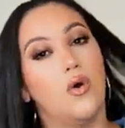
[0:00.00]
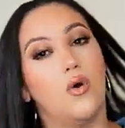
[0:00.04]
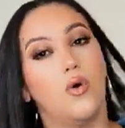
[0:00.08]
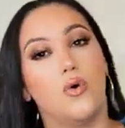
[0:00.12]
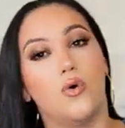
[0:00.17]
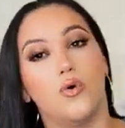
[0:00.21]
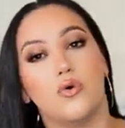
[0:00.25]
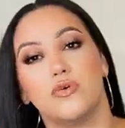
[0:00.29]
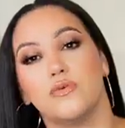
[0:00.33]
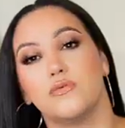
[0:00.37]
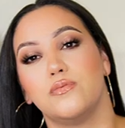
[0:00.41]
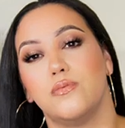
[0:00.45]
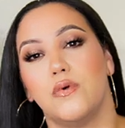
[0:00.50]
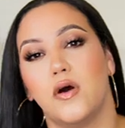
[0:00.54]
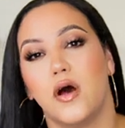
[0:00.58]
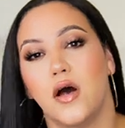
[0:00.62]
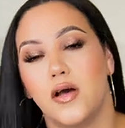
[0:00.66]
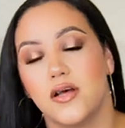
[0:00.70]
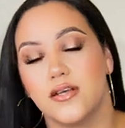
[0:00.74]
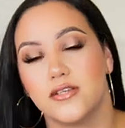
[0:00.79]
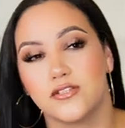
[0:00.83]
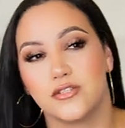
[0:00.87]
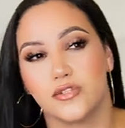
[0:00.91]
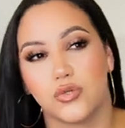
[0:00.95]
oak
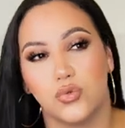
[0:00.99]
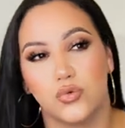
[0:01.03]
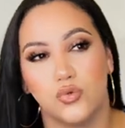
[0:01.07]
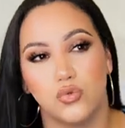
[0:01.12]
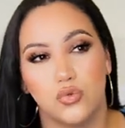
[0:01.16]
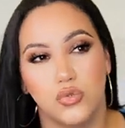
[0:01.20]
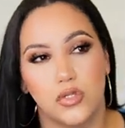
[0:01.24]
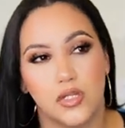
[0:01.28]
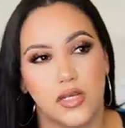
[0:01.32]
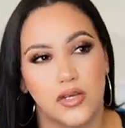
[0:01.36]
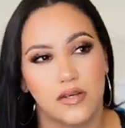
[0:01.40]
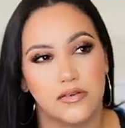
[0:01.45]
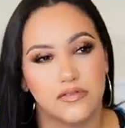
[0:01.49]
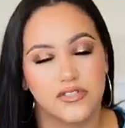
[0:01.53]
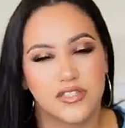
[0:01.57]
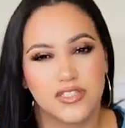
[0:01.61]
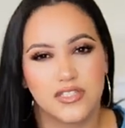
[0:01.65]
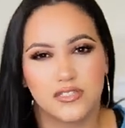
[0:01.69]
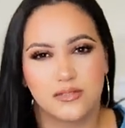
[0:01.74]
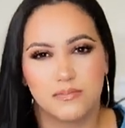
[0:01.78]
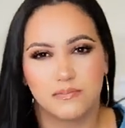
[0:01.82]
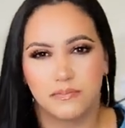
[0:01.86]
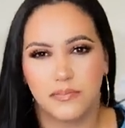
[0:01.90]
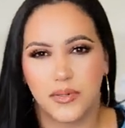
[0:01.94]
moss, who loves
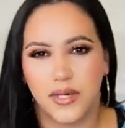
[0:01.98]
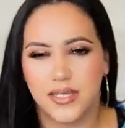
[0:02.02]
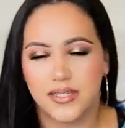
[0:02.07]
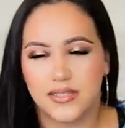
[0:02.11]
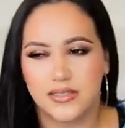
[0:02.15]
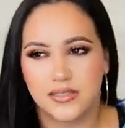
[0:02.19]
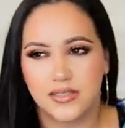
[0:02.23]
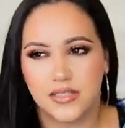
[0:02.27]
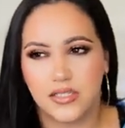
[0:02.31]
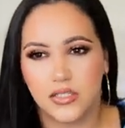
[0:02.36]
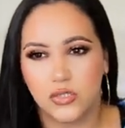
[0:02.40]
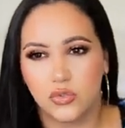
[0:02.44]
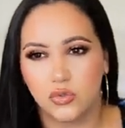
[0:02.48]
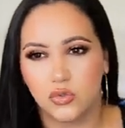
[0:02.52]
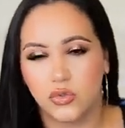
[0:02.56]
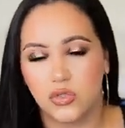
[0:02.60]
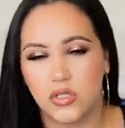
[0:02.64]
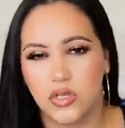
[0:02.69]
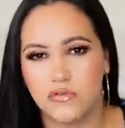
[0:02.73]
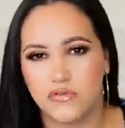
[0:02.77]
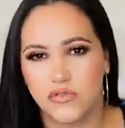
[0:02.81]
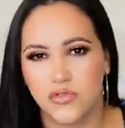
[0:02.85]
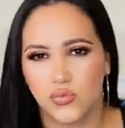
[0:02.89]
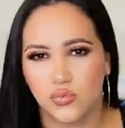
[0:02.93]
spicy, who
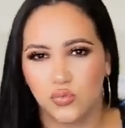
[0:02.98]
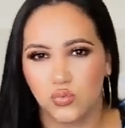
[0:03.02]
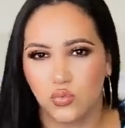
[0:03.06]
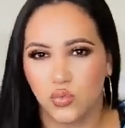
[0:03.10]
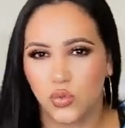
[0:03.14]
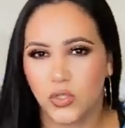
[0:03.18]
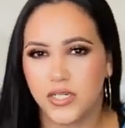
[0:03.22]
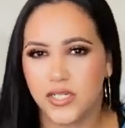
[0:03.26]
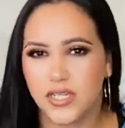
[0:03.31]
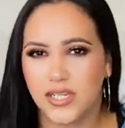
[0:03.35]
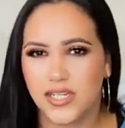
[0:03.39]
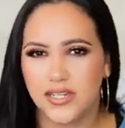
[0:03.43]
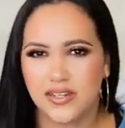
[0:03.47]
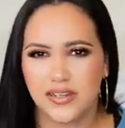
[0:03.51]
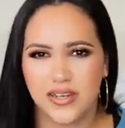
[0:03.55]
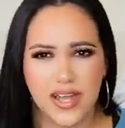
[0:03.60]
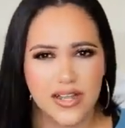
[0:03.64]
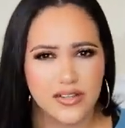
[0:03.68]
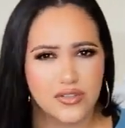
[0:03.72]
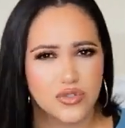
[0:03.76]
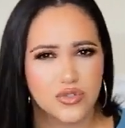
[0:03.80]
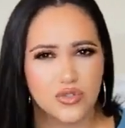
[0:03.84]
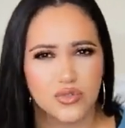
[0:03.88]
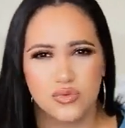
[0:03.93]
loves woody,
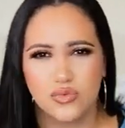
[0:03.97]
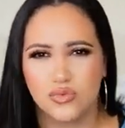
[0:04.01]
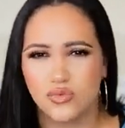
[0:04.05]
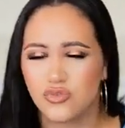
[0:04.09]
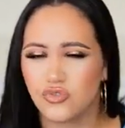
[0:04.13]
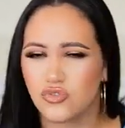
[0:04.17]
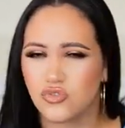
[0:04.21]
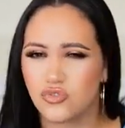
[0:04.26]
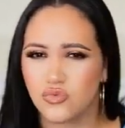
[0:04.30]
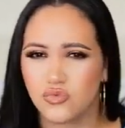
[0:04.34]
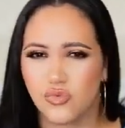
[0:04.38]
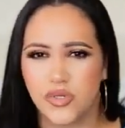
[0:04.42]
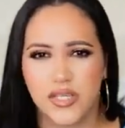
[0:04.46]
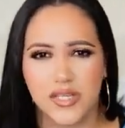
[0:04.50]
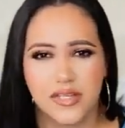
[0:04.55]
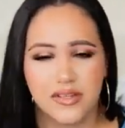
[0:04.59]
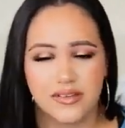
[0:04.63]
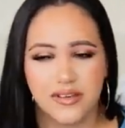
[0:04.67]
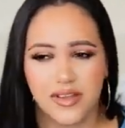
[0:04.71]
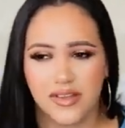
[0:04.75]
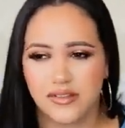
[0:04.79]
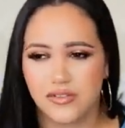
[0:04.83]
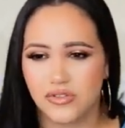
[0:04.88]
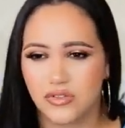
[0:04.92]
not too
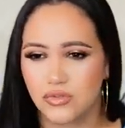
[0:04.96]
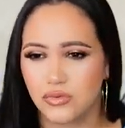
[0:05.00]
sweet, not